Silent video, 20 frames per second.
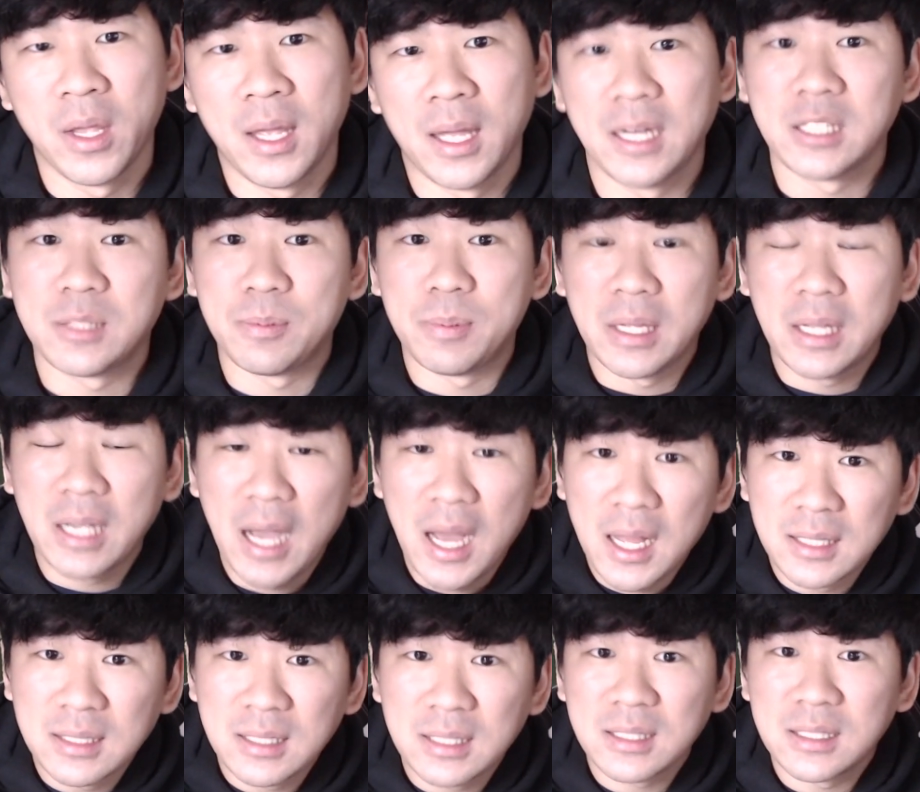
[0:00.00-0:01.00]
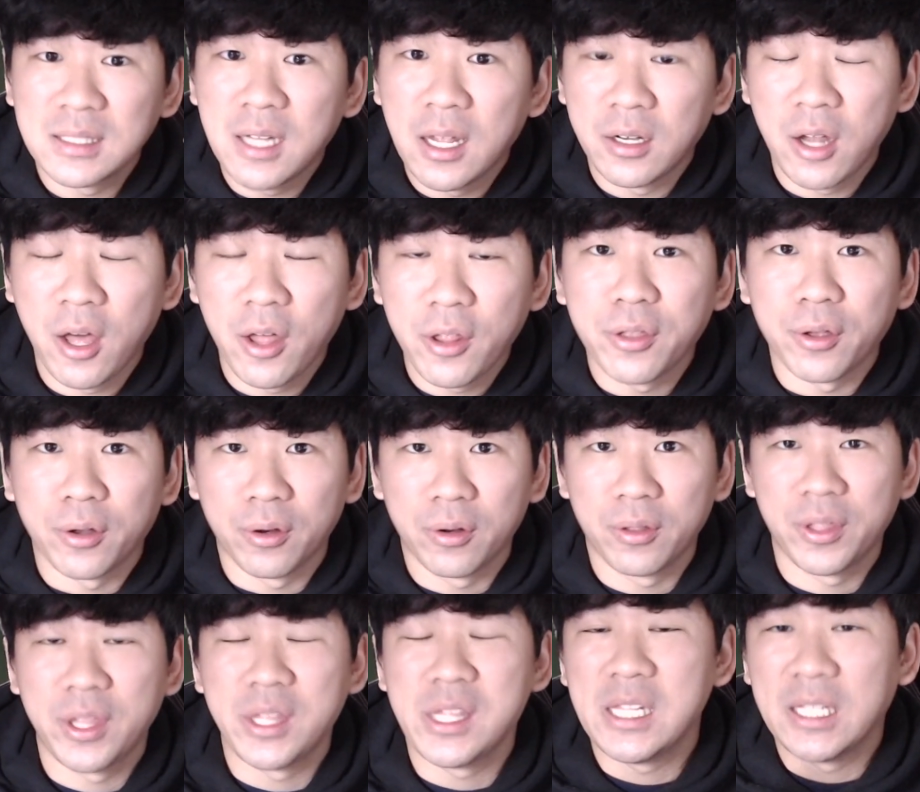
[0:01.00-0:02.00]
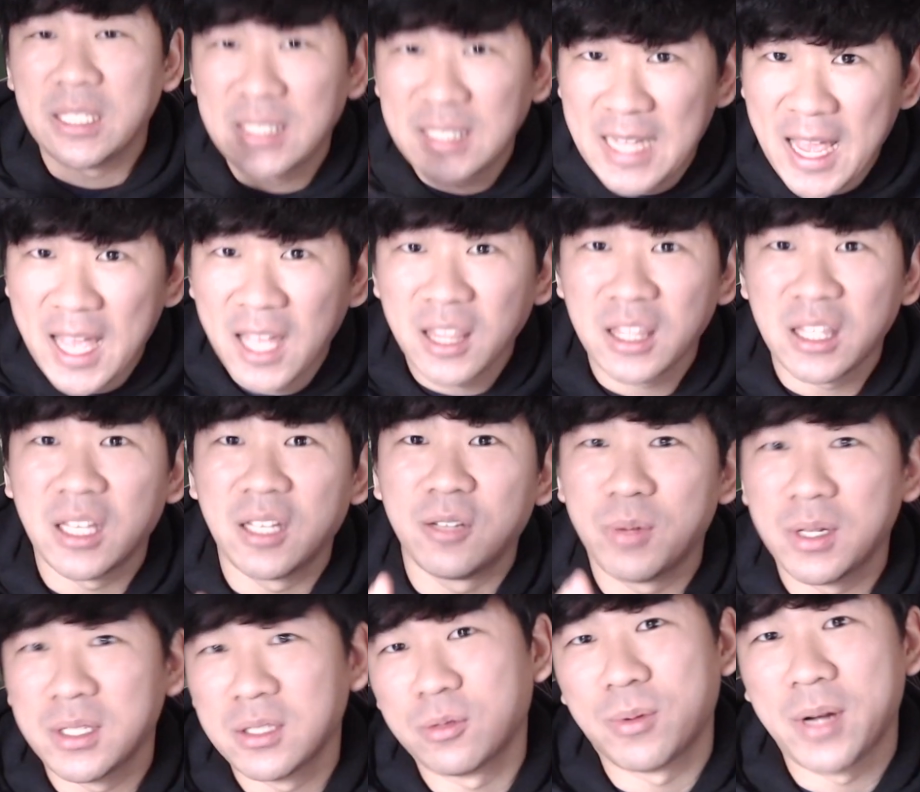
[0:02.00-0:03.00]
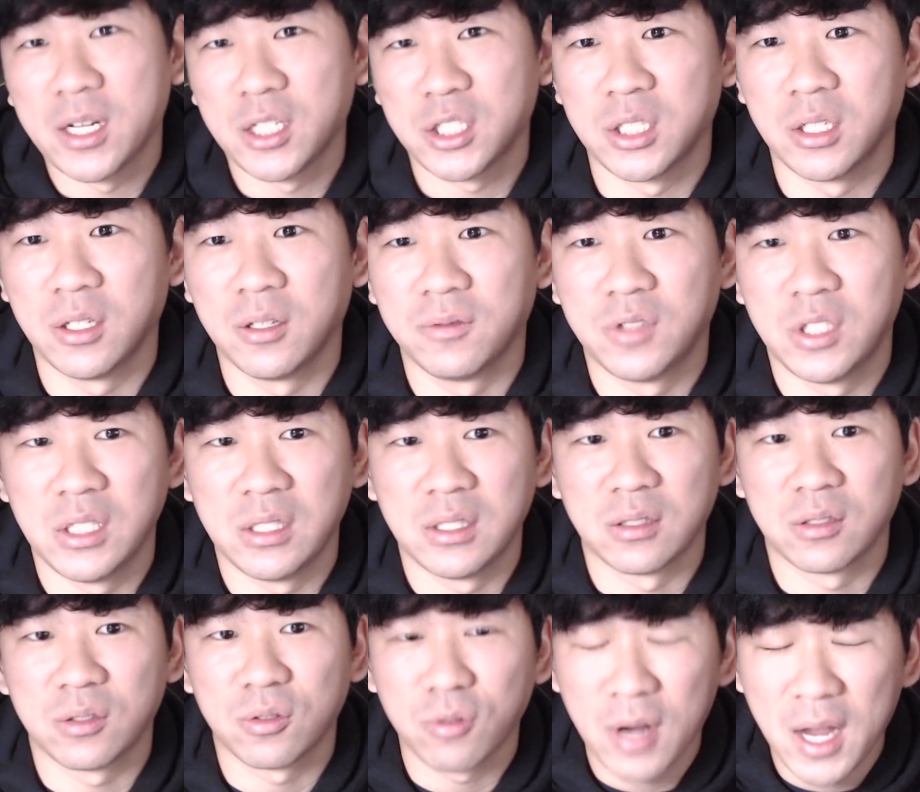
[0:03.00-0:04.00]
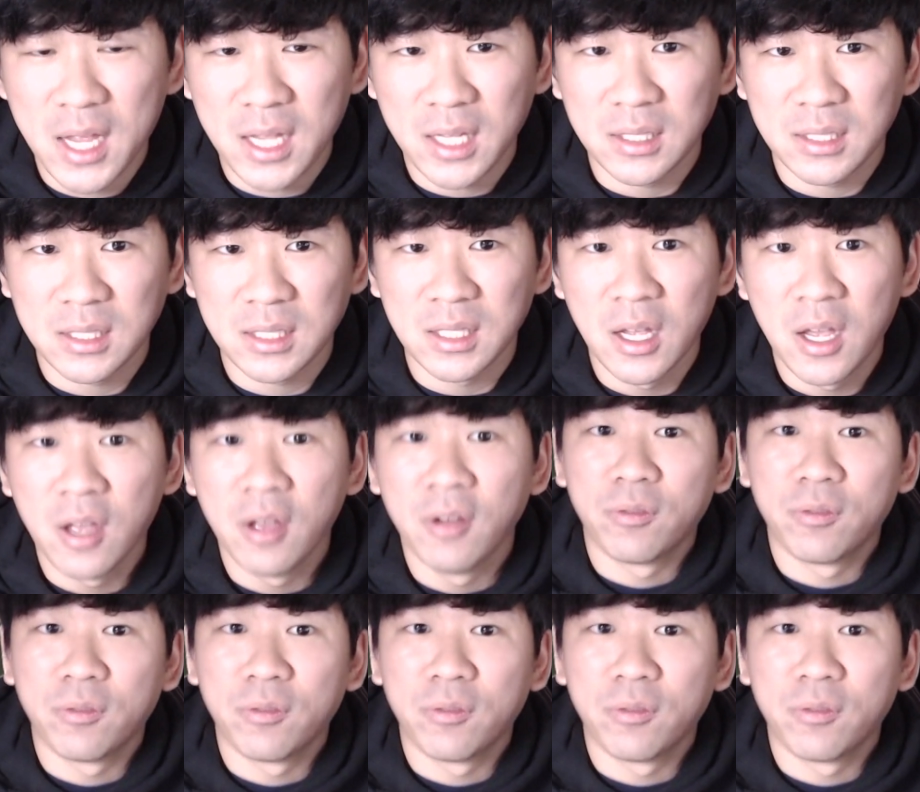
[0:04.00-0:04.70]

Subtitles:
And it's because it's none other than the death and resurrection of Jesus Christ